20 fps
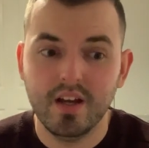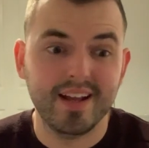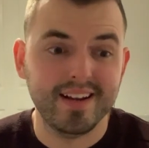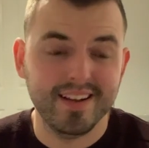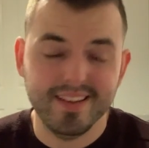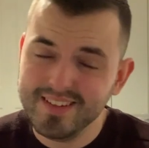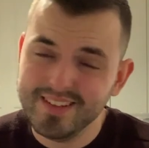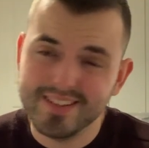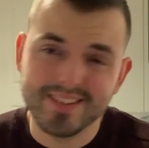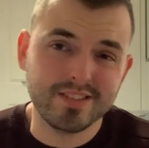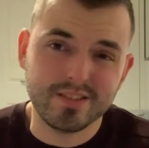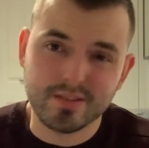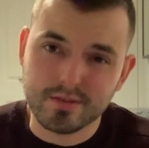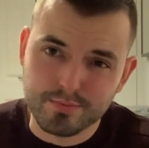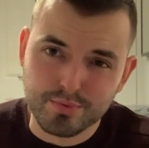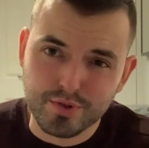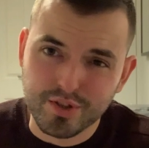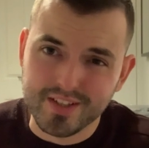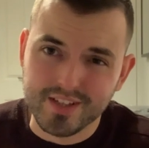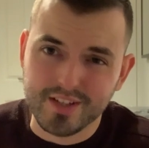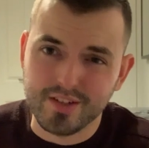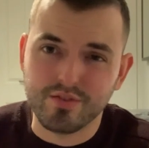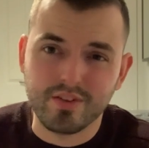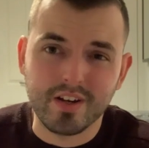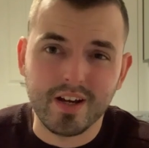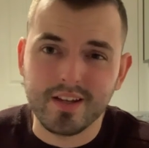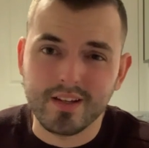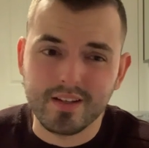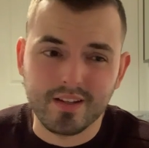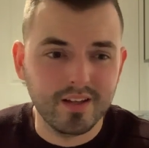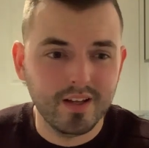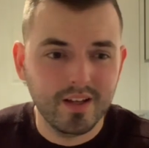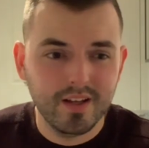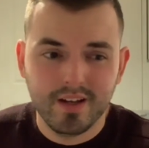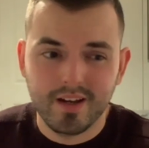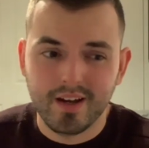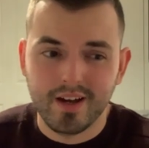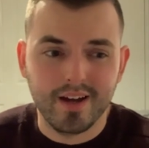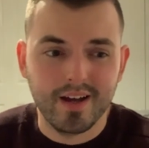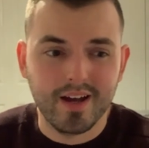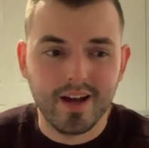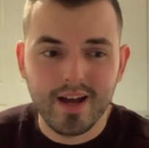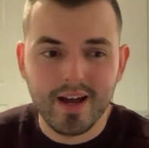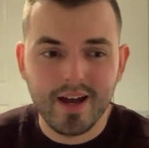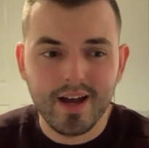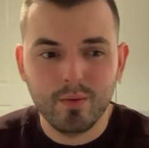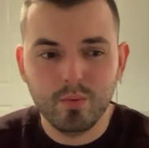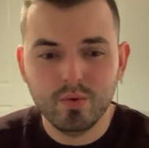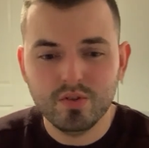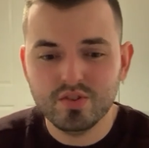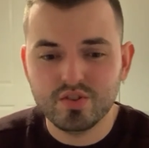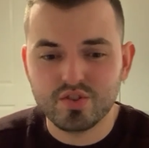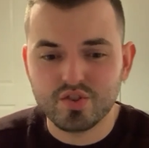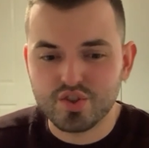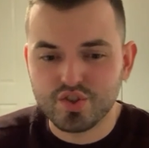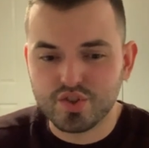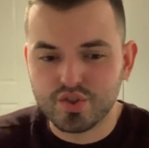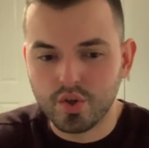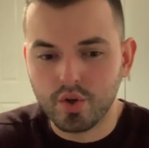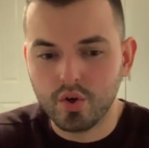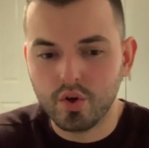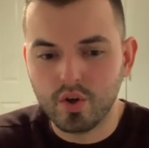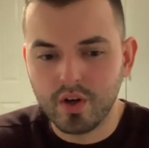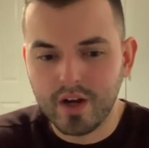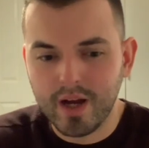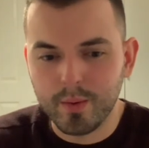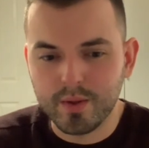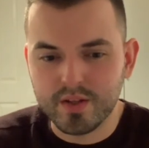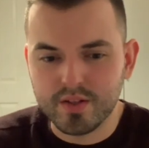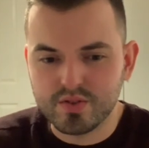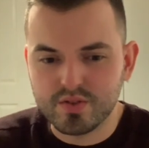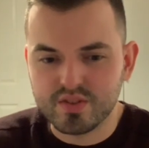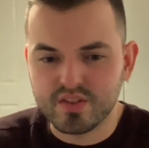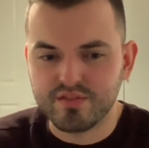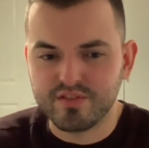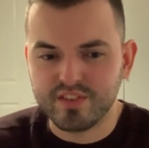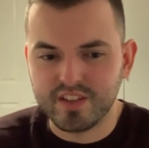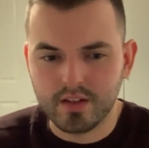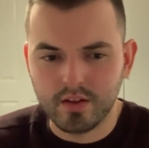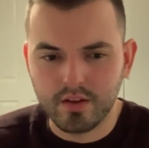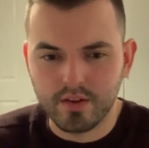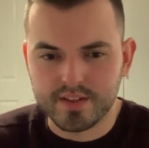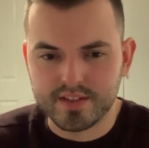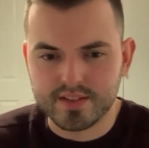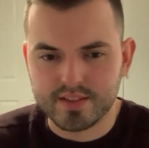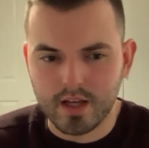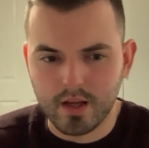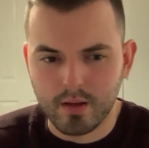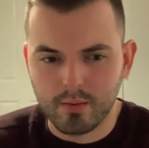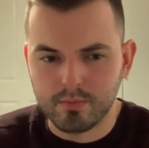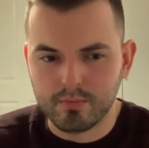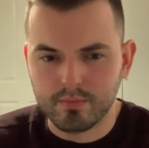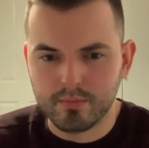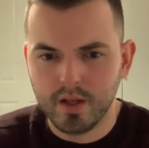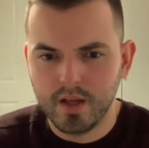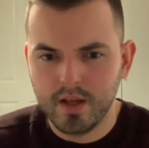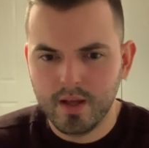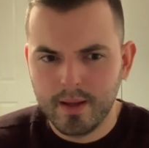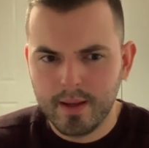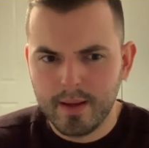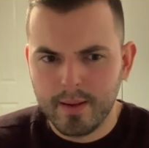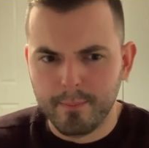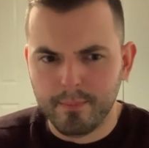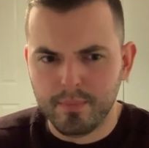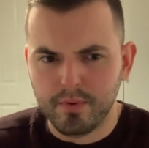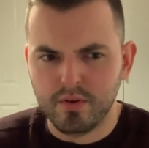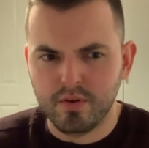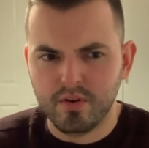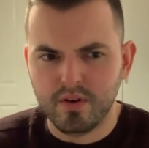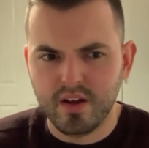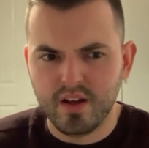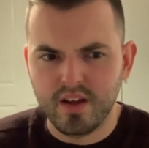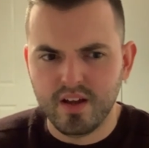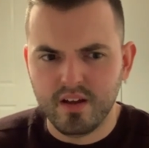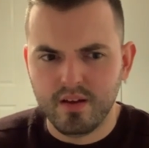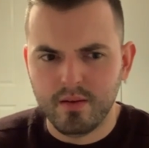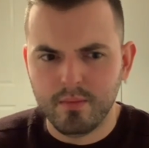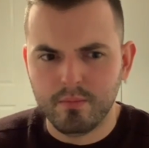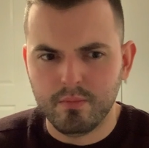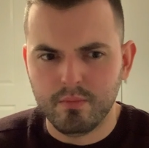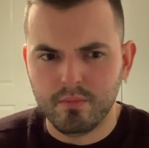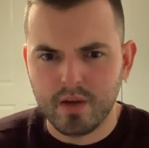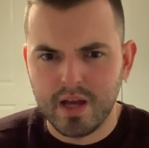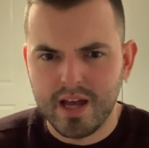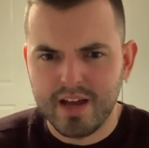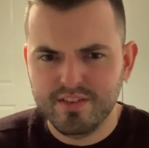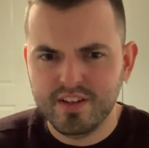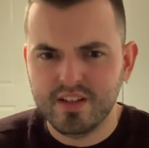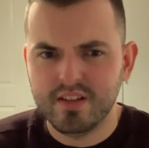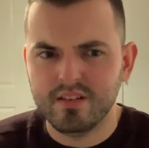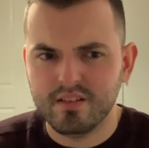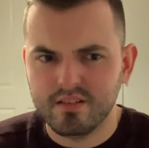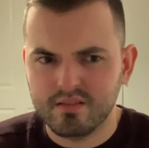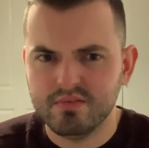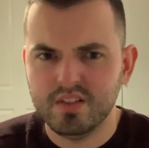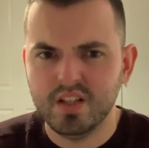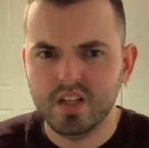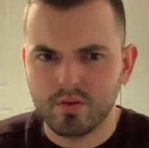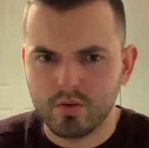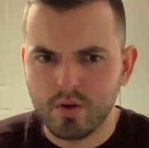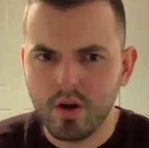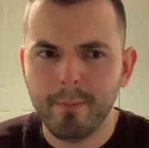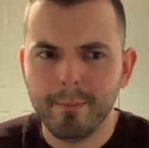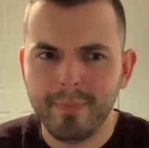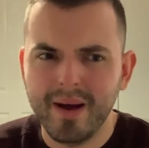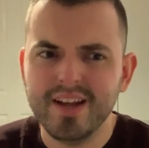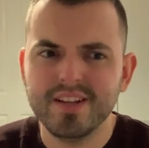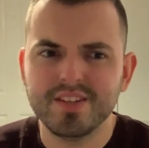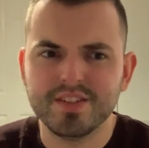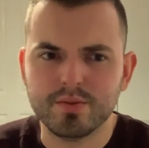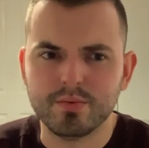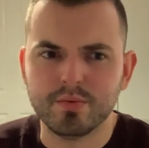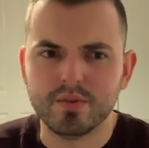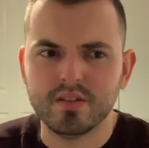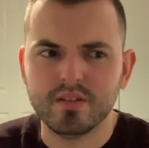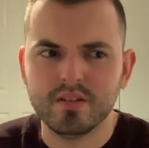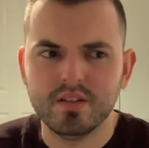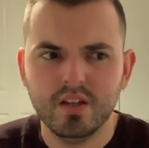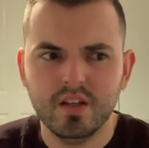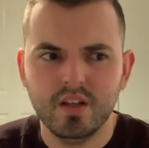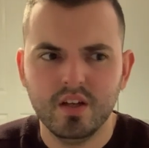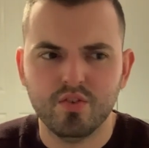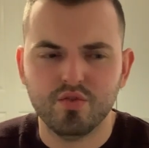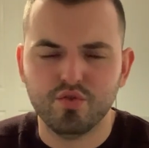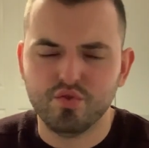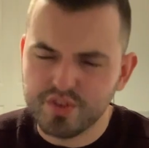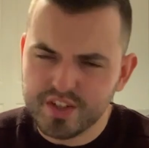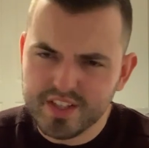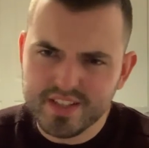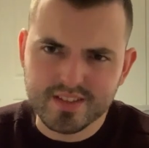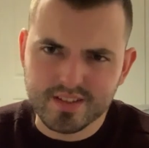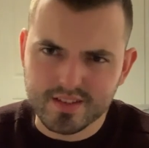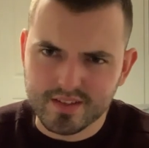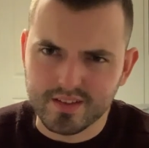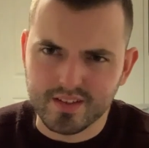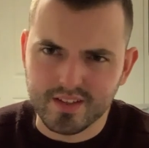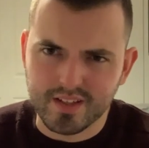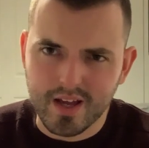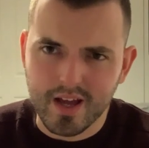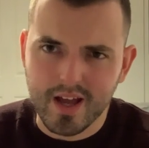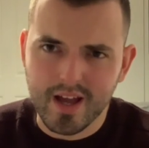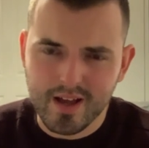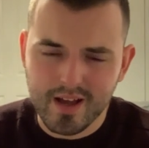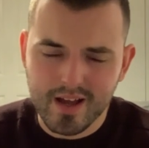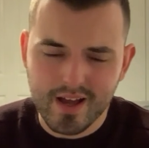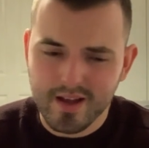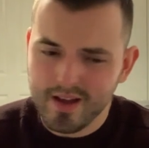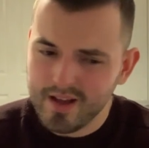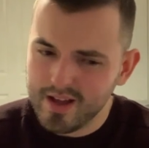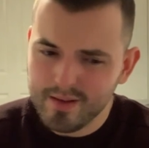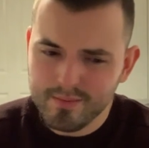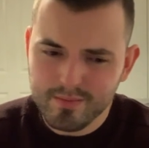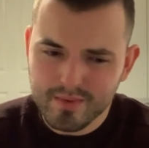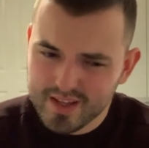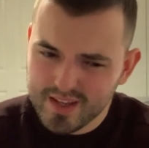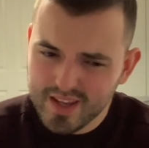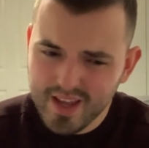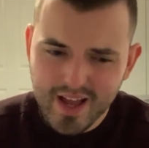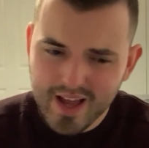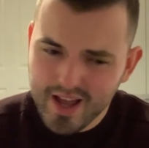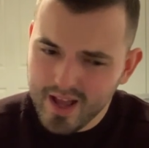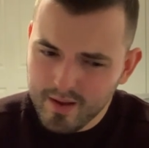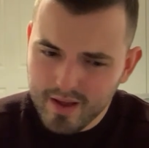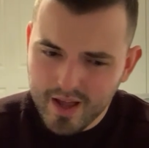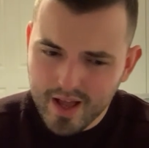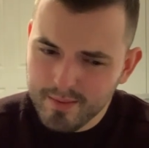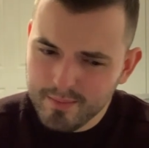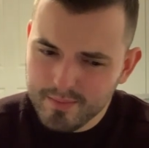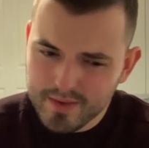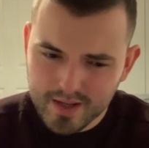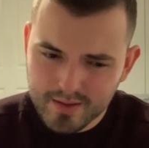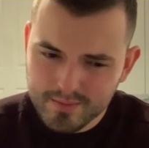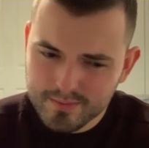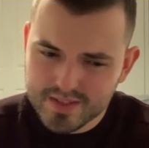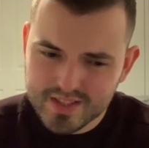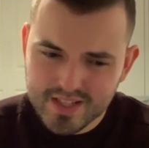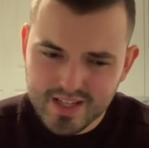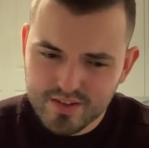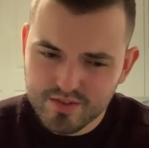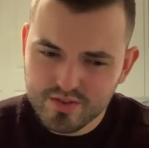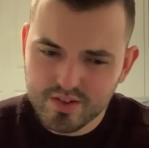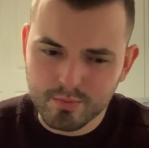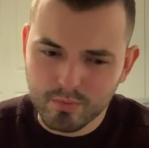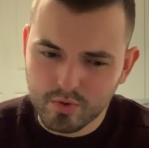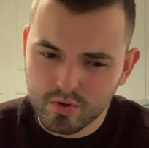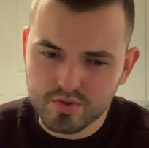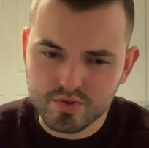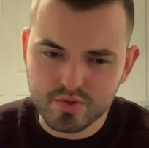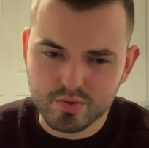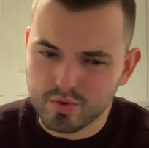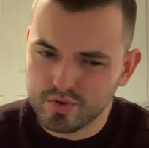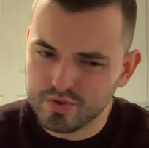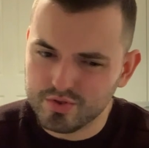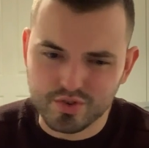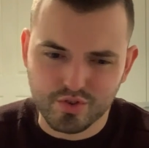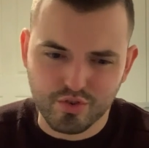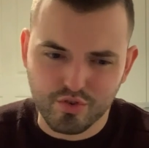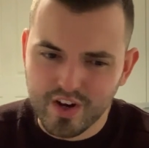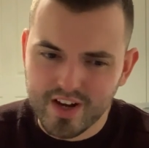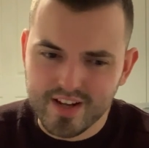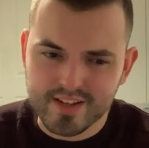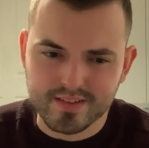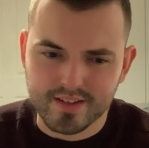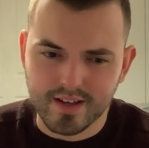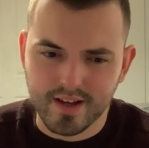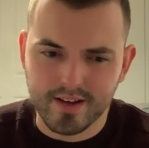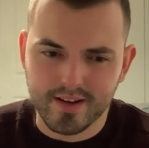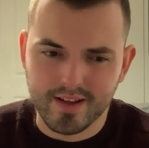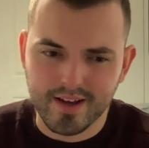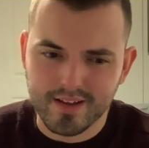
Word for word: And I think this is pretty great. I, I wasn't sure how I used to feel on this album, but um, having you know gone back to it recently, I, I, am yeah, I'm, I'm teetering more towards the great side.